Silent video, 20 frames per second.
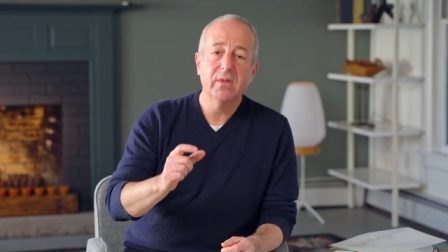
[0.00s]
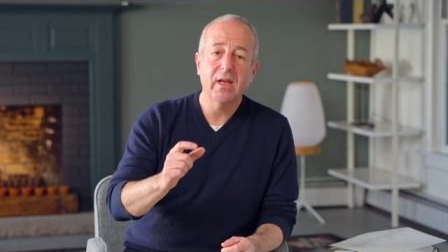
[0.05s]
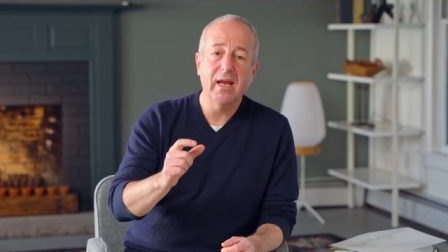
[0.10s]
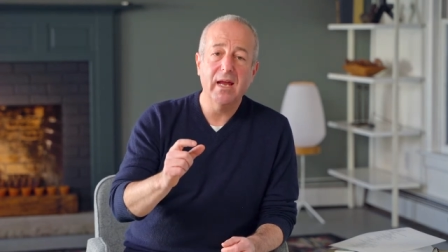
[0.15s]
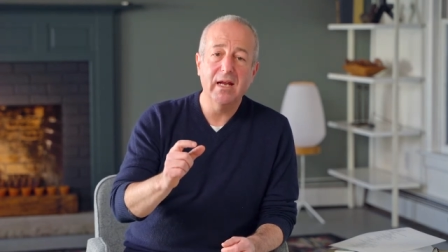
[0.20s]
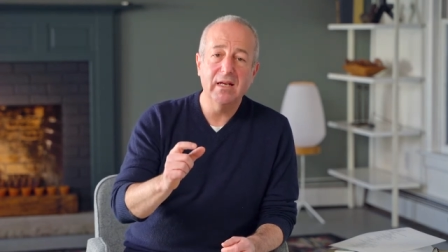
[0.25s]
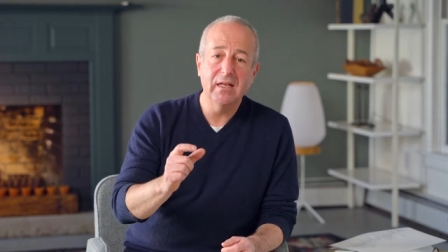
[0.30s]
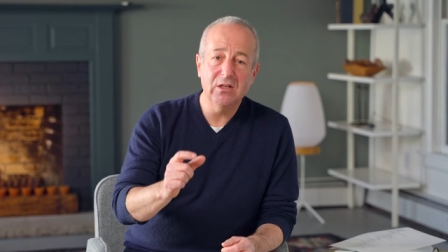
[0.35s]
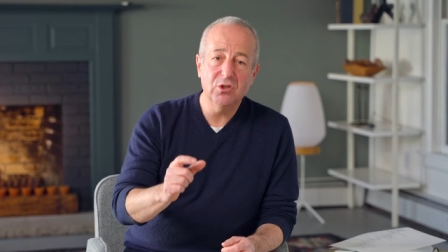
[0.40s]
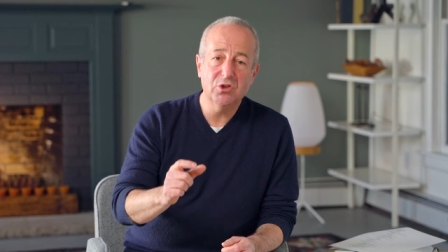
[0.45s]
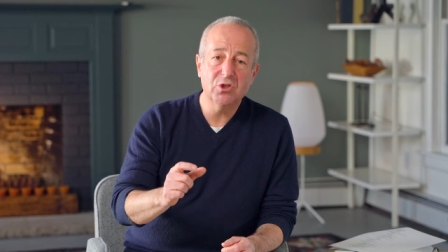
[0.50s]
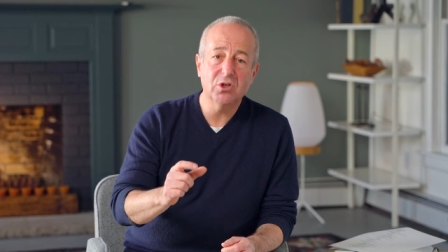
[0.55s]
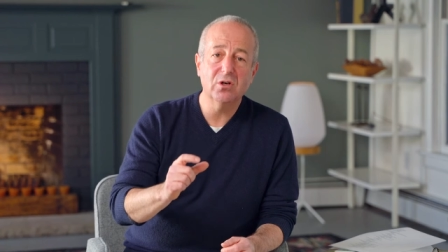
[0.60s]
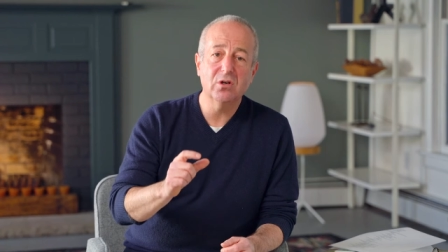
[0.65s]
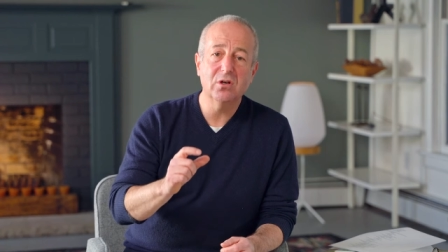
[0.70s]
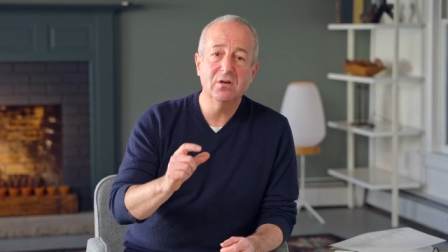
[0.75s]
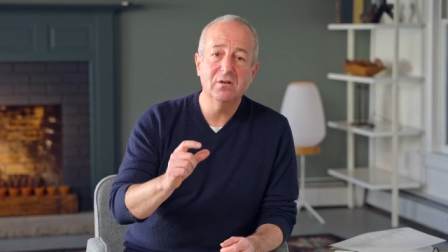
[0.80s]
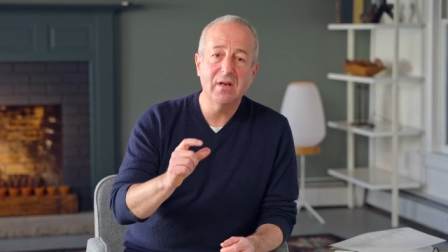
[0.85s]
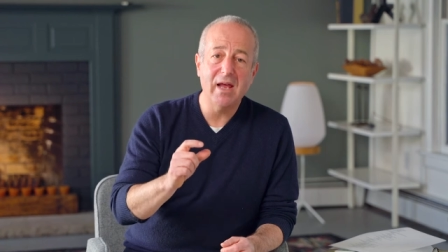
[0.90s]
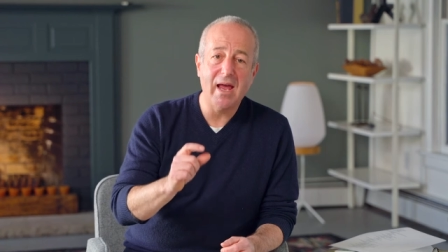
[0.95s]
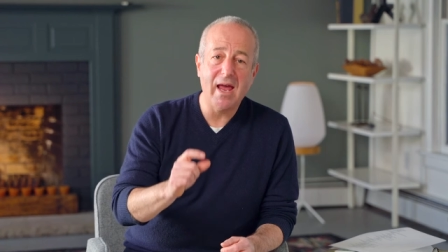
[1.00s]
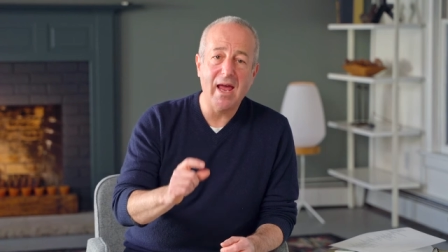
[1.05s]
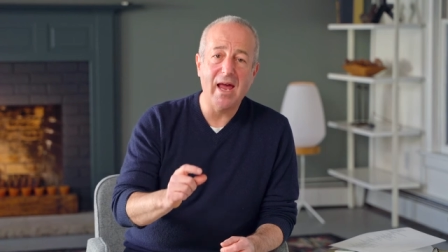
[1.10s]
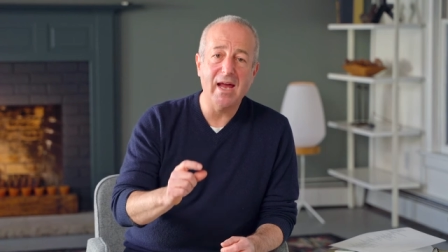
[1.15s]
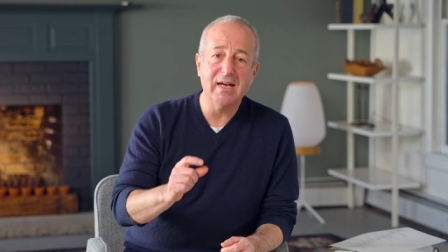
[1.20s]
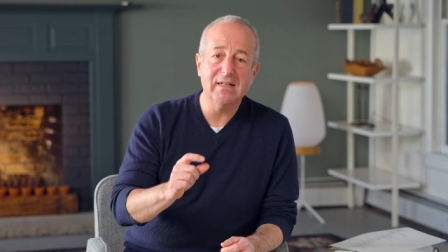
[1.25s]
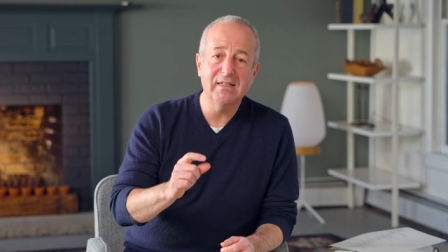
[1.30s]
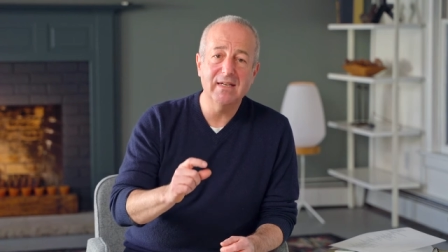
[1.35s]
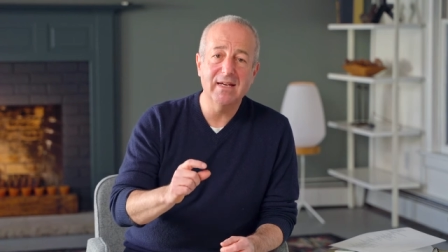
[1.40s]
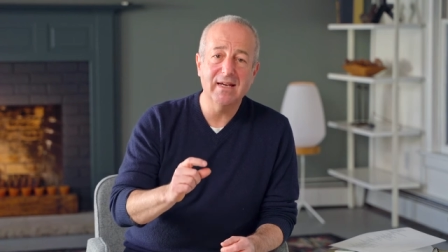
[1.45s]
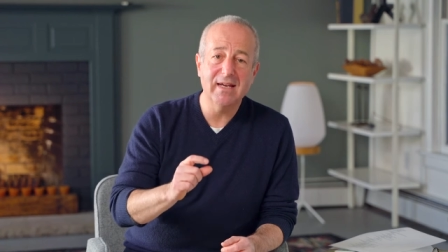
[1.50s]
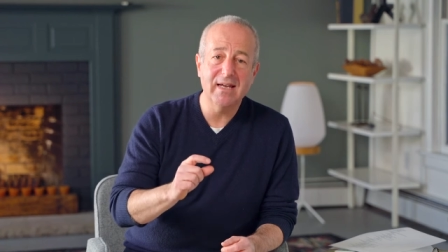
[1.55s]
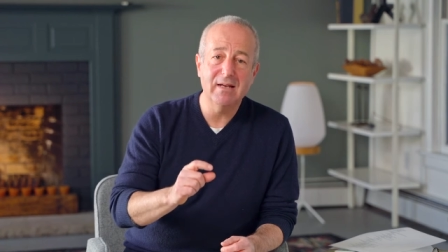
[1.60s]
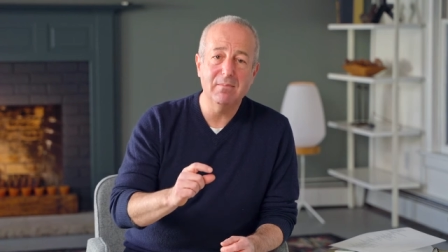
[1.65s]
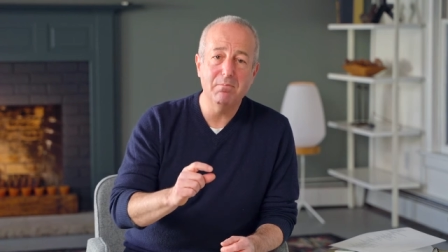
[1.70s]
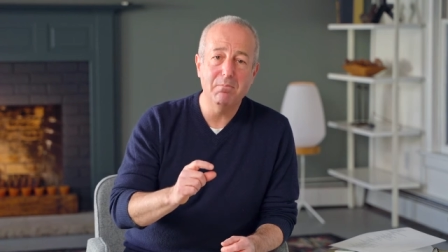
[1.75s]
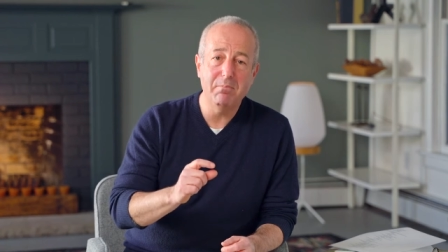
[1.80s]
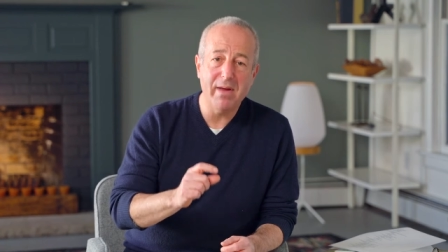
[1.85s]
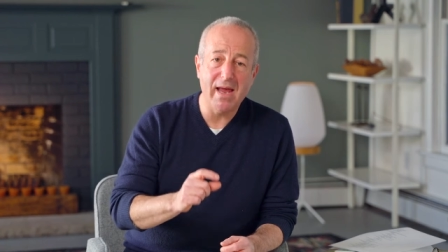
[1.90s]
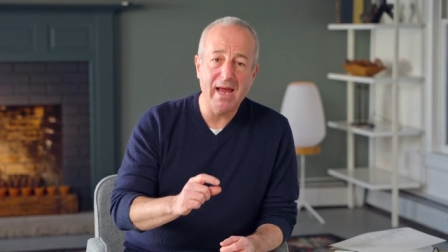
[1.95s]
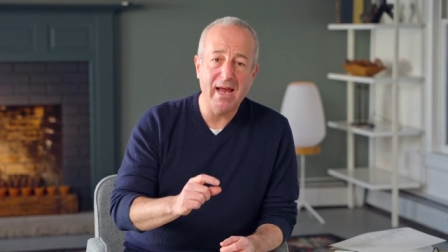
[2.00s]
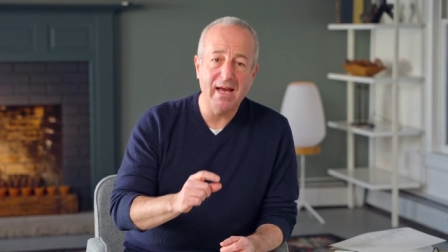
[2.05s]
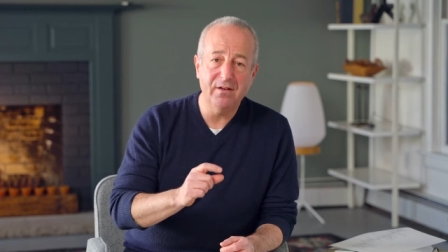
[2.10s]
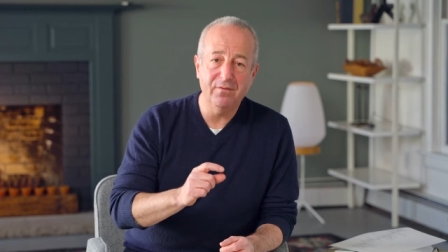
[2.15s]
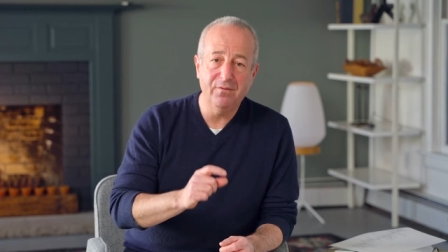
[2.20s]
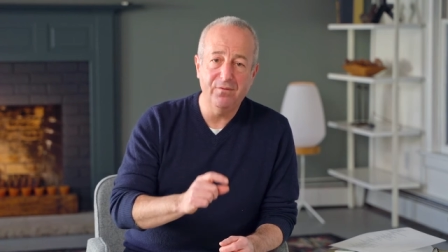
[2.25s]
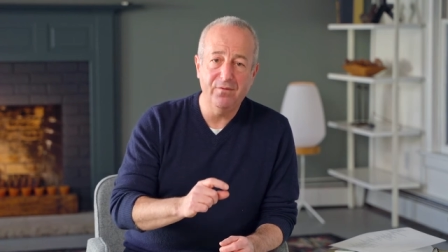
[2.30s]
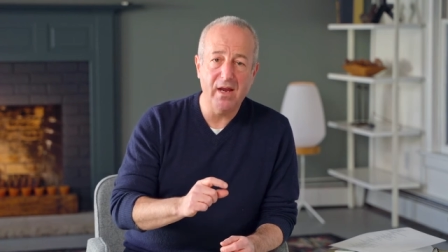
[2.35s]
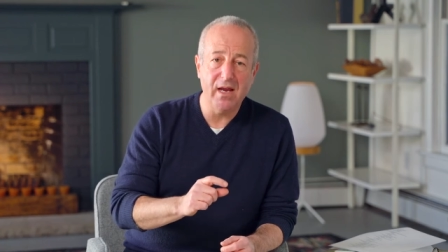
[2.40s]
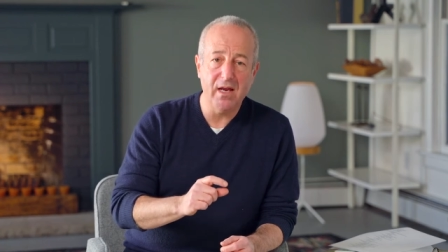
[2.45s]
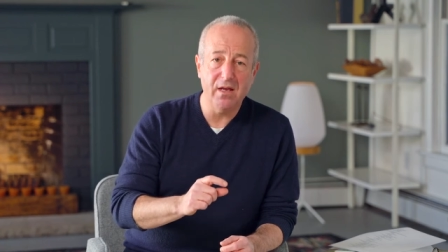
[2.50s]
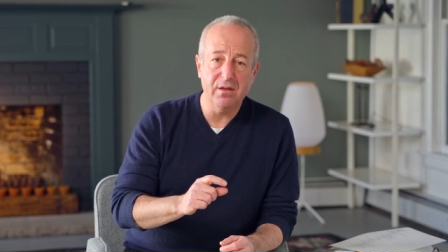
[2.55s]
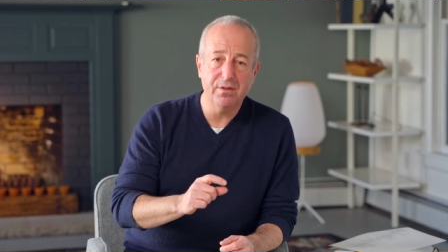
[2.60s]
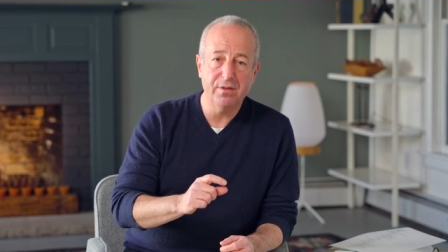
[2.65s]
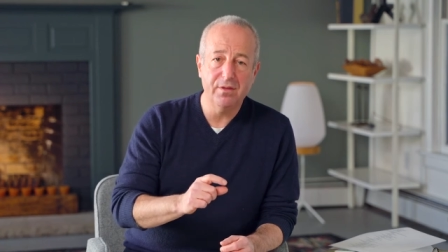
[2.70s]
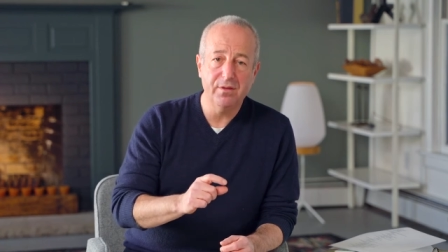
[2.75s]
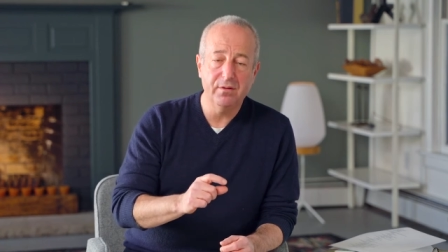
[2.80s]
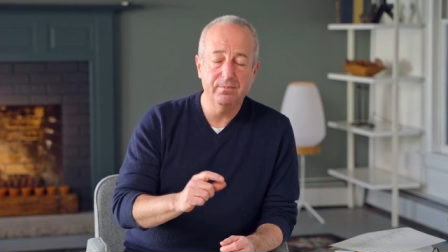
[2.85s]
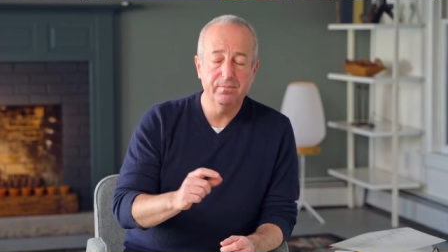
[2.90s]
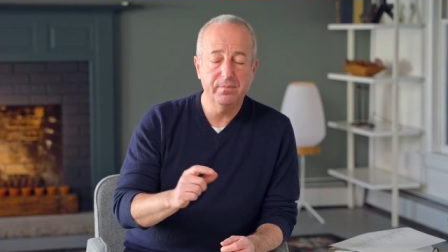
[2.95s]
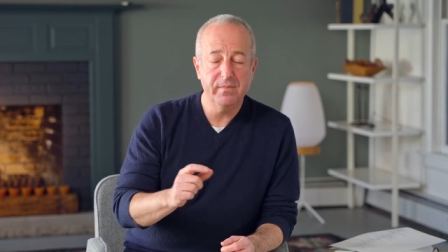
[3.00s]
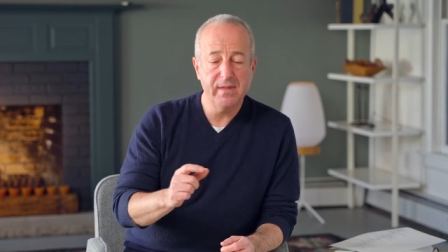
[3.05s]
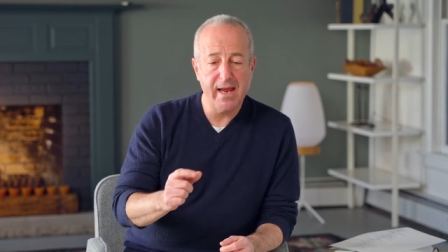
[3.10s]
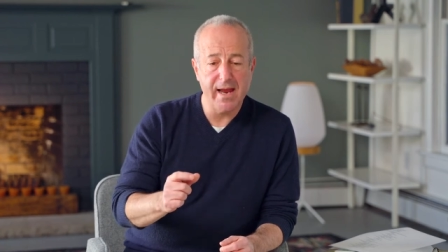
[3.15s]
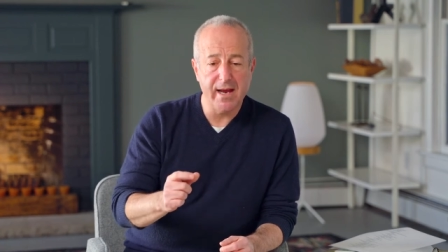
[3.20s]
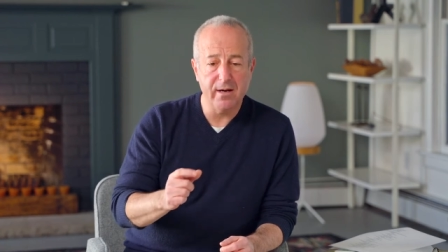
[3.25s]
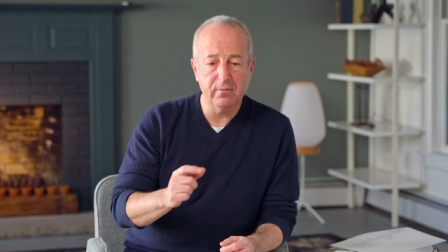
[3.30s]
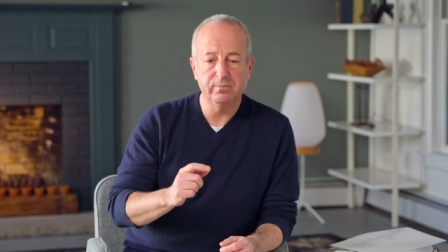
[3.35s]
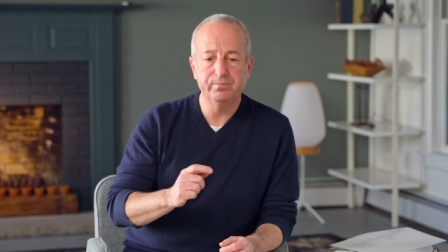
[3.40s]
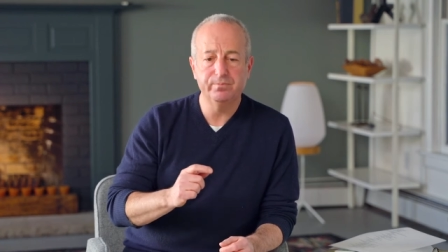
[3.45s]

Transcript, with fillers: and in turn acting in bad faith. Now,